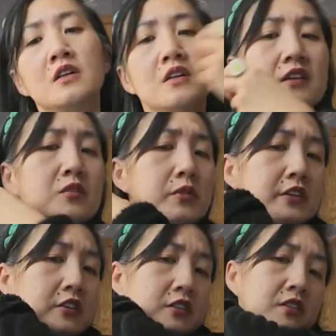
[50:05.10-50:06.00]
like with
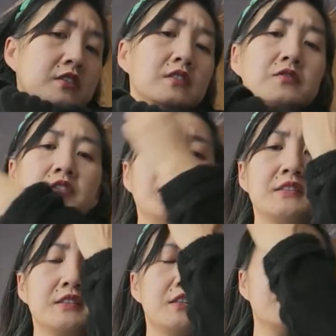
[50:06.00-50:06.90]
here, you
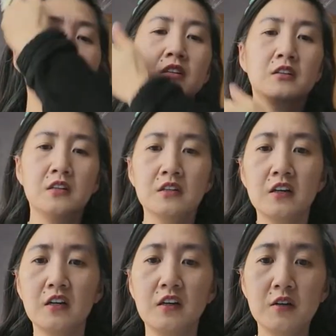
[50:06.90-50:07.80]
guys see,
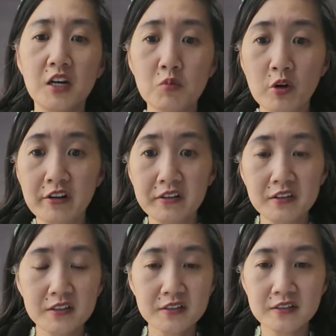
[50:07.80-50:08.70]
I'm wearing
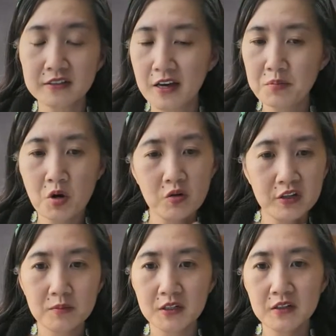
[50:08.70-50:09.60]
this. It's not
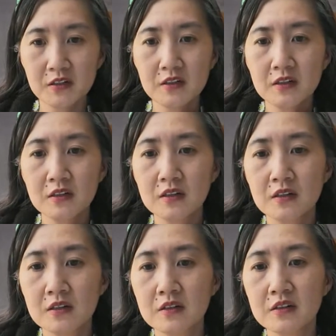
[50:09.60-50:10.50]
poking me,
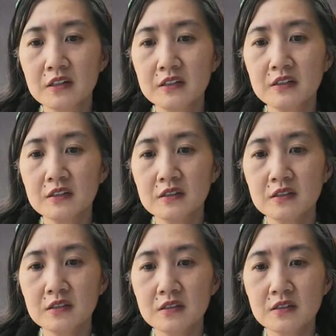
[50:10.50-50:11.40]
right?
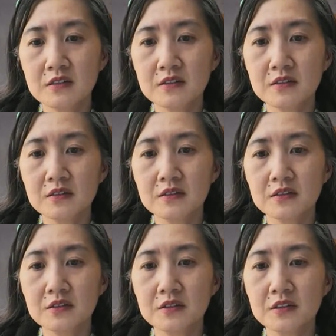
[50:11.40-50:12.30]

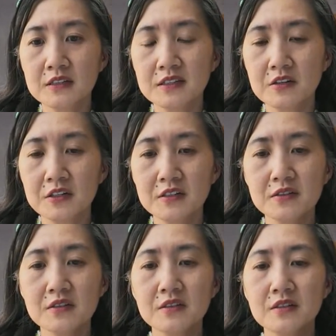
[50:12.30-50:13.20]
So that's how it
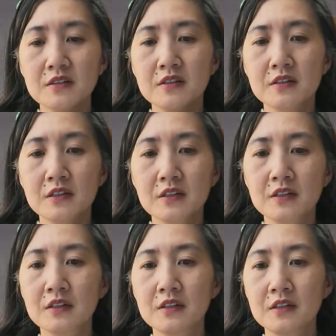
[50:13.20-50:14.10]
is.
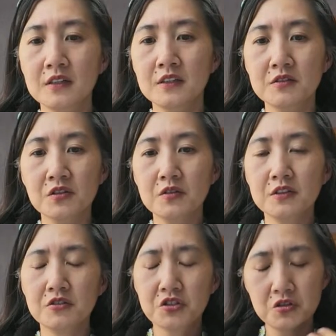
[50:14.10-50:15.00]

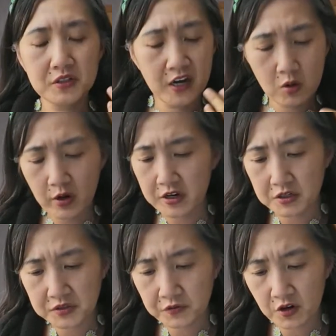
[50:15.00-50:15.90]
There's 2 tail
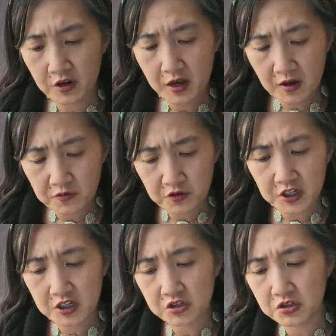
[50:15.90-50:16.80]
wires for
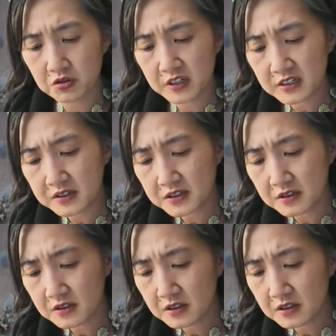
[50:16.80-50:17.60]
every unit.